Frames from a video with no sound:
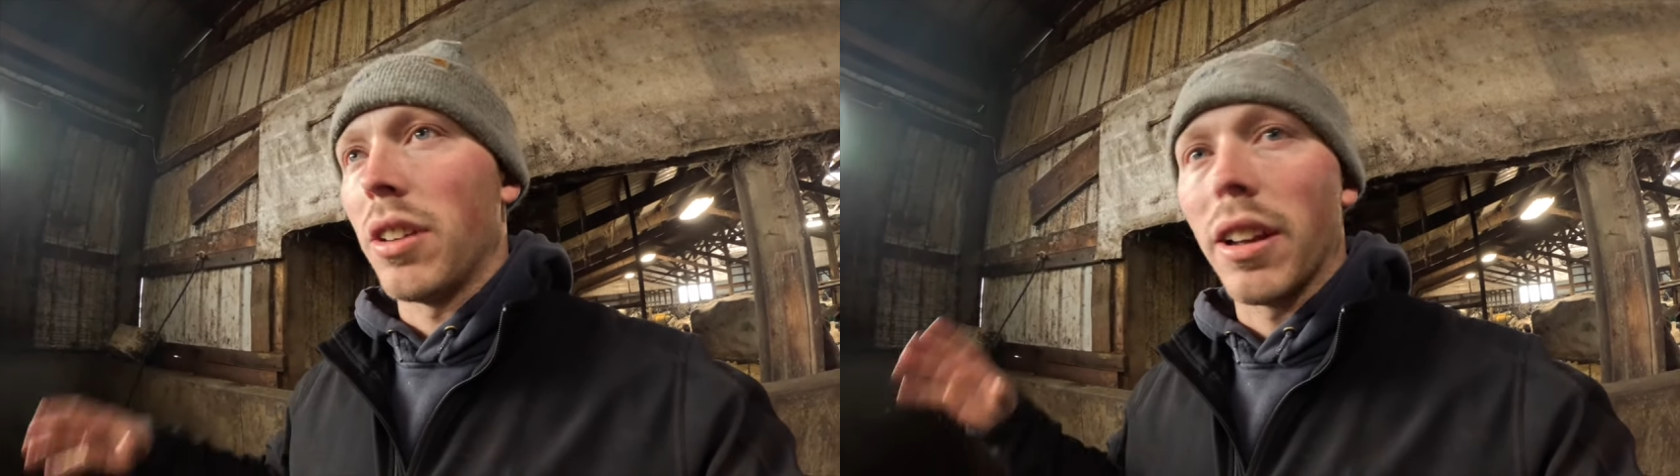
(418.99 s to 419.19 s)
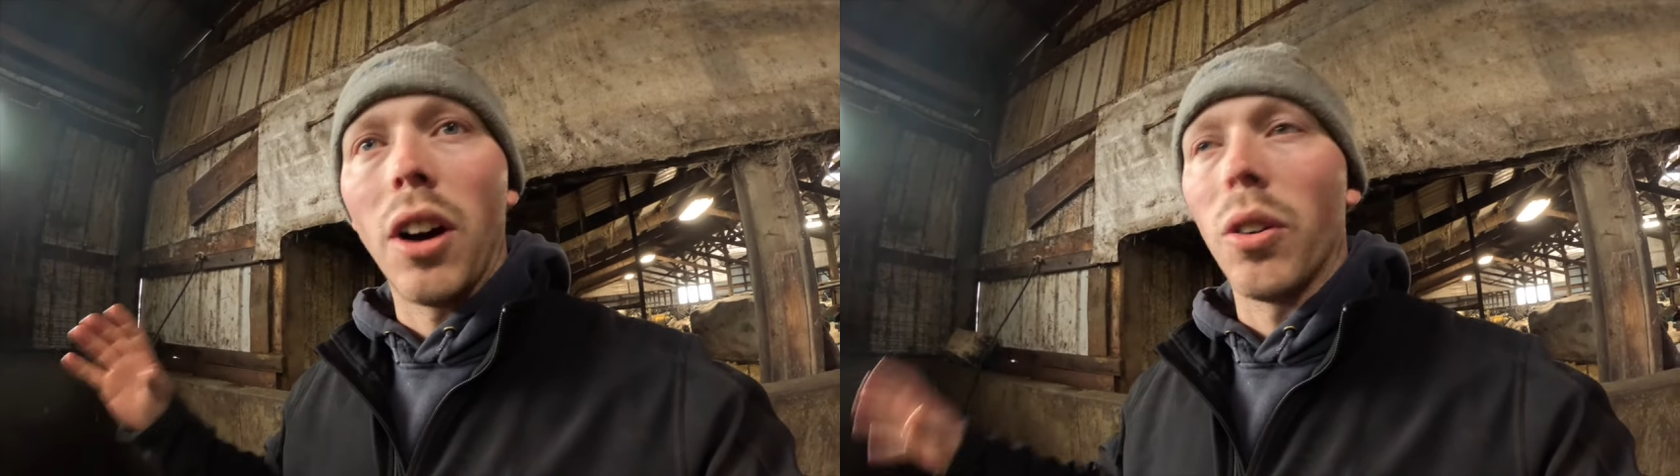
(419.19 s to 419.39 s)

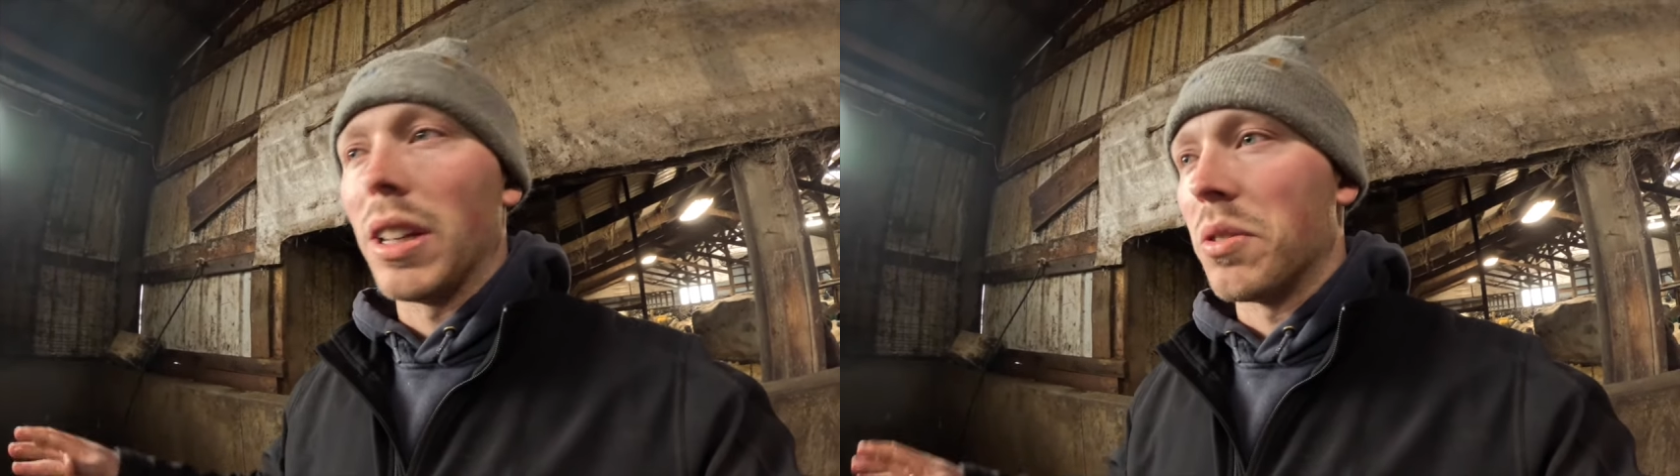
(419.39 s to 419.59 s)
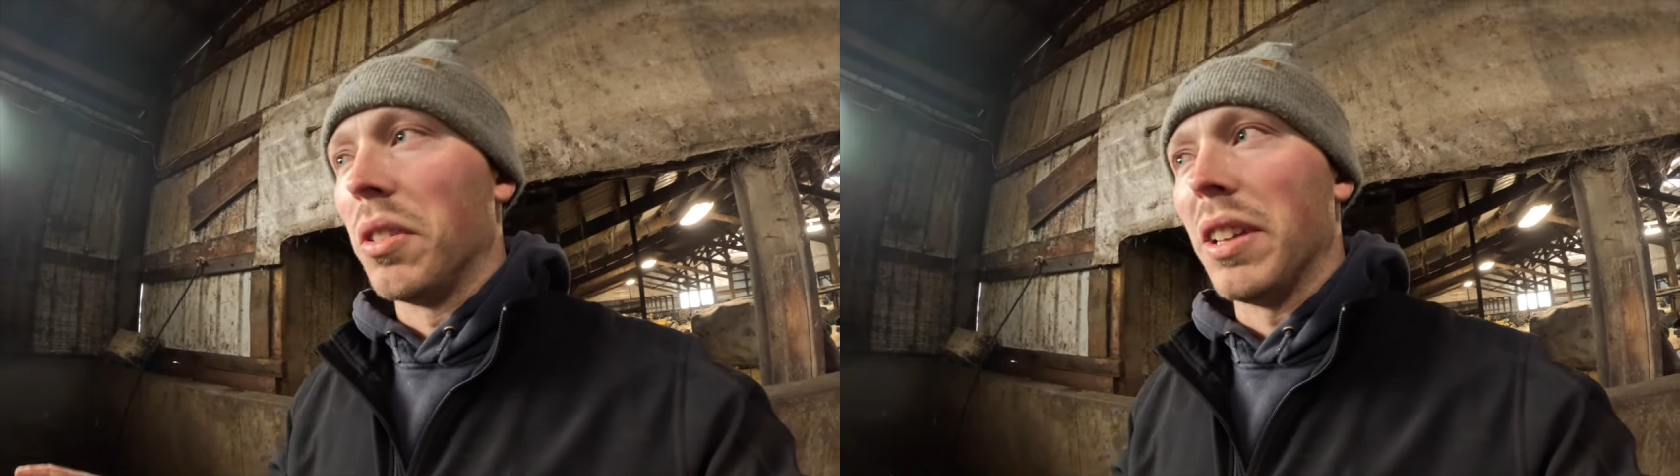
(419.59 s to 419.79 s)
the cow
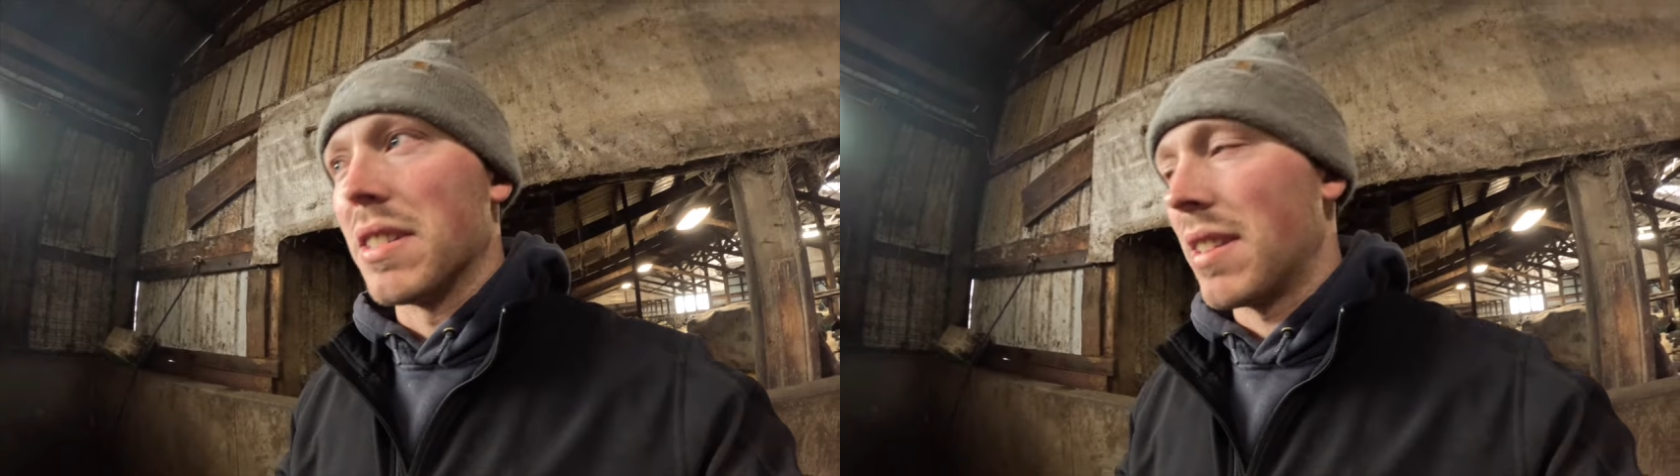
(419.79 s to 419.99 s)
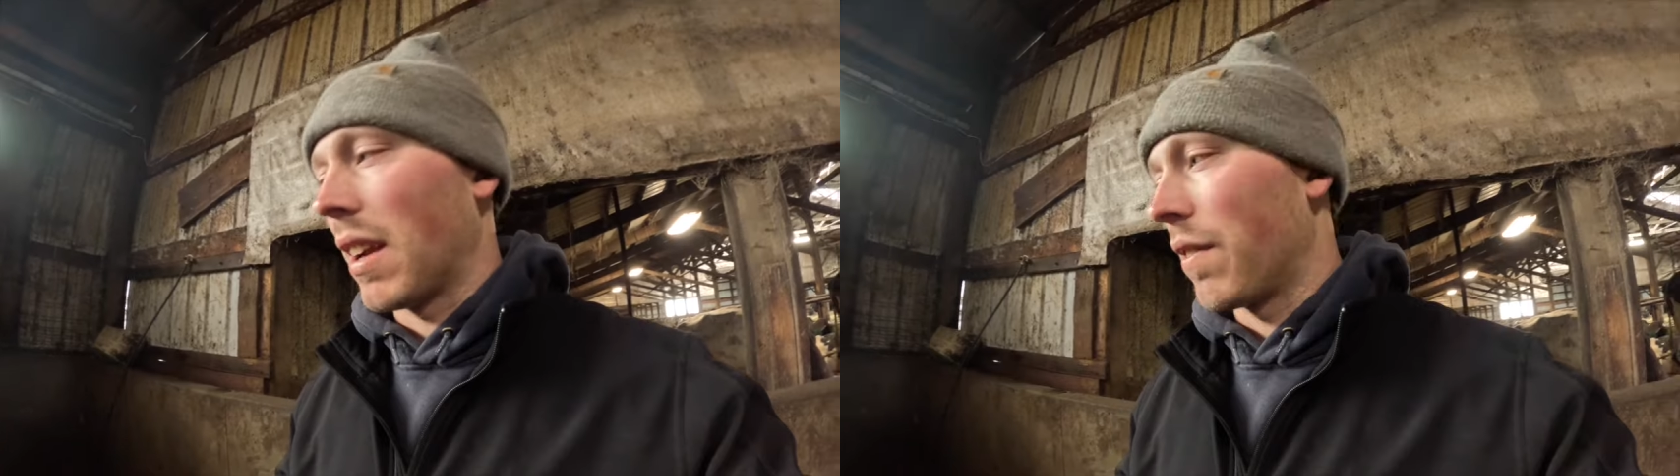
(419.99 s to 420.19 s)
gets really
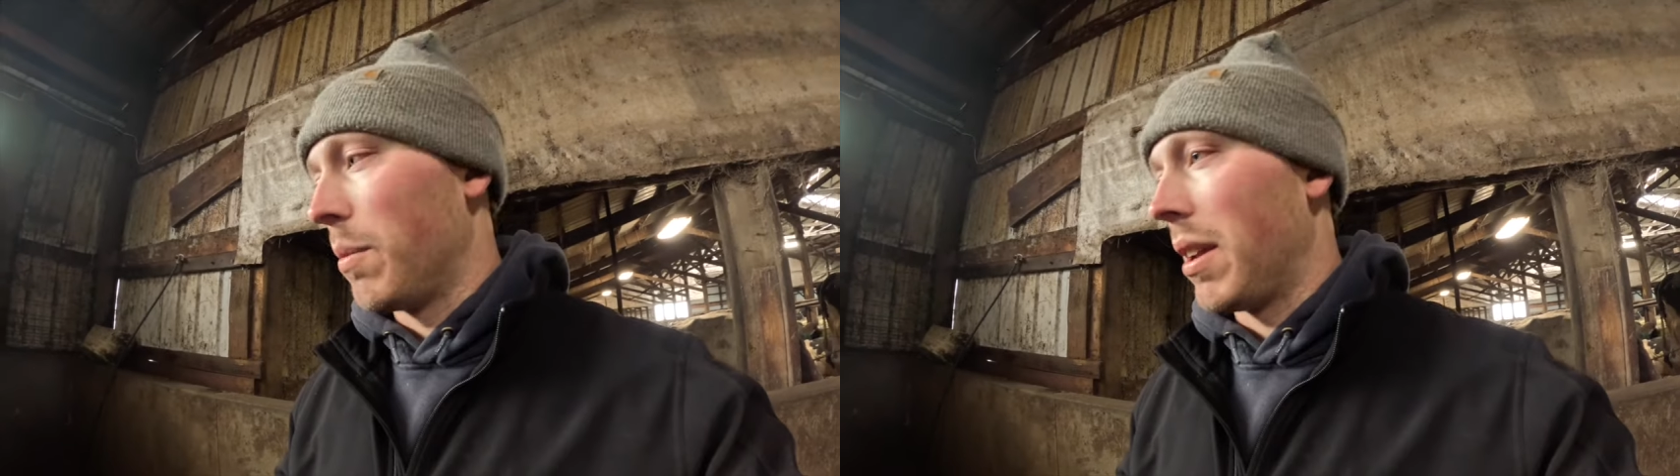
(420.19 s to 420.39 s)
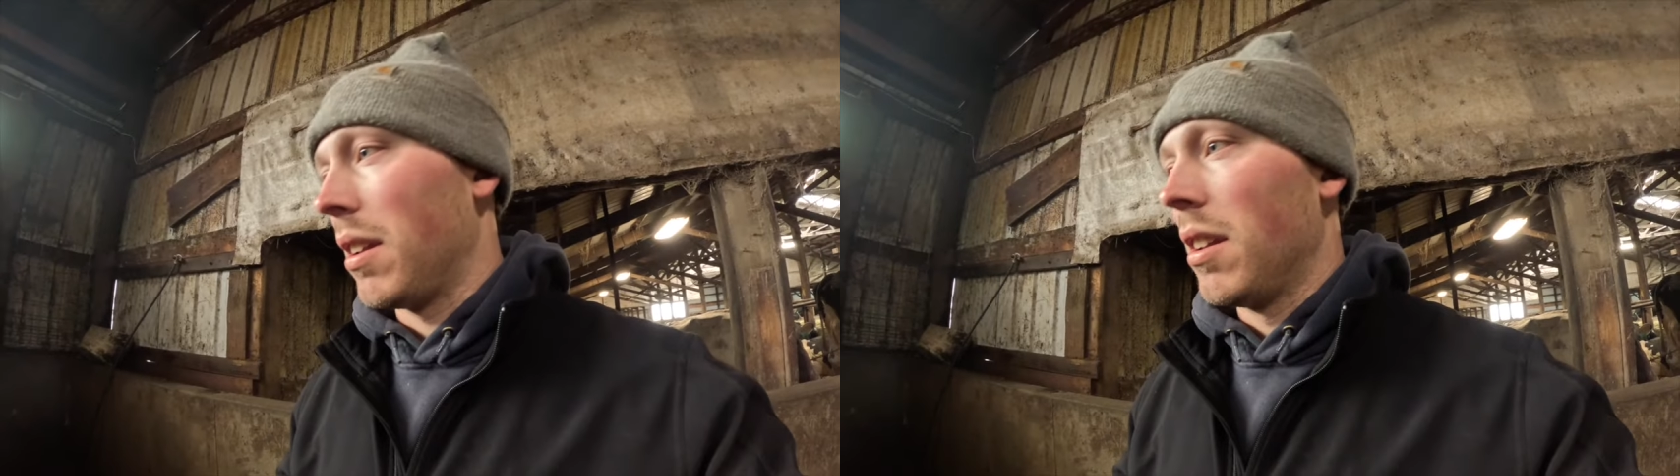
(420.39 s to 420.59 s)
sick from
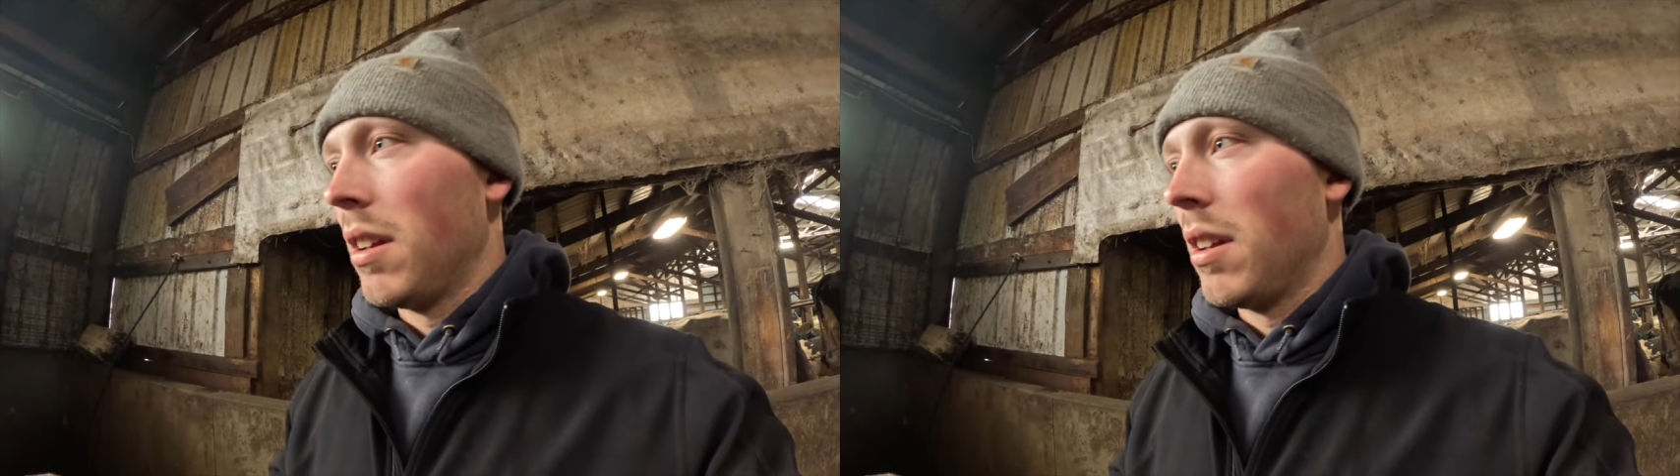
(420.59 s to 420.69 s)
it.